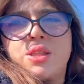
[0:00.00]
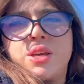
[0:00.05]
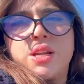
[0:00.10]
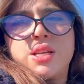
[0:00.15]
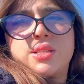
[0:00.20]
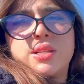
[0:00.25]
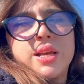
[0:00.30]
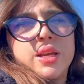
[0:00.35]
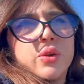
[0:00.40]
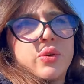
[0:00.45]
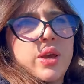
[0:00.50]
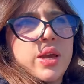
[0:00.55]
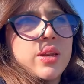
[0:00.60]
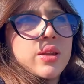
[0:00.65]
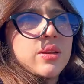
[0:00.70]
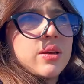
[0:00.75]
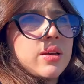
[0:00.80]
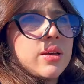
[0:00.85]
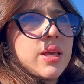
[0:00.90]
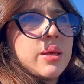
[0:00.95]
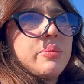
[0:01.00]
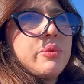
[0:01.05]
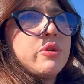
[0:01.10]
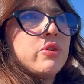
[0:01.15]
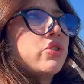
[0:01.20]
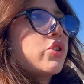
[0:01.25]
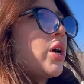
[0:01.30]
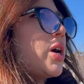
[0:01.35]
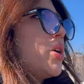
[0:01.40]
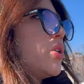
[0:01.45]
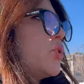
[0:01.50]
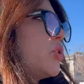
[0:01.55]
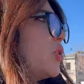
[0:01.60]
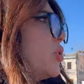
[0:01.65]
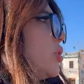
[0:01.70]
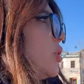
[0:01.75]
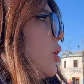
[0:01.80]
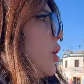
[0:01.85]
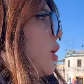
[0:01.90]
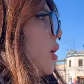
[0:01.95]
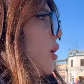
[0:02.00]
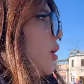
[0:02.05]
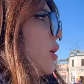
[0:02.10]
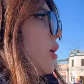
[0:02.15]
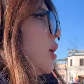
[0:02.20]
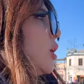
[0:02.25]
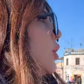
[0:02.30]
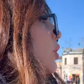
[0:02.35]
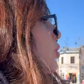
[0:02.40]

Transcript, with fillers: Uh, there is like you can uh, keep your charger.